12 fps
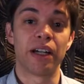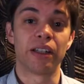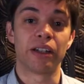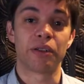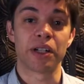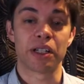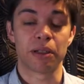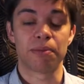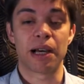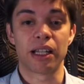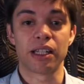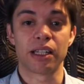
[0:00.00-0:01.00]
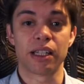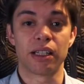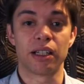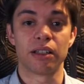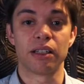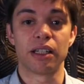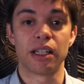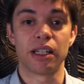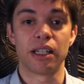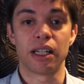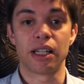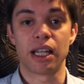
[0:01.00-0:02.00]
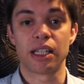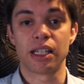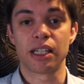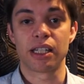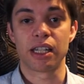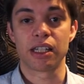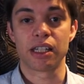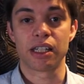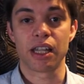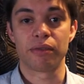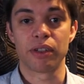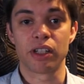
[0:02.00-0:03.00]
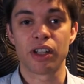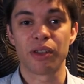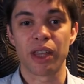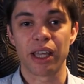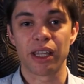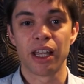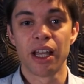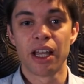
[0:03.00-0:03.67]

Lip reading: at the Crystal Palace in London in 1867. So they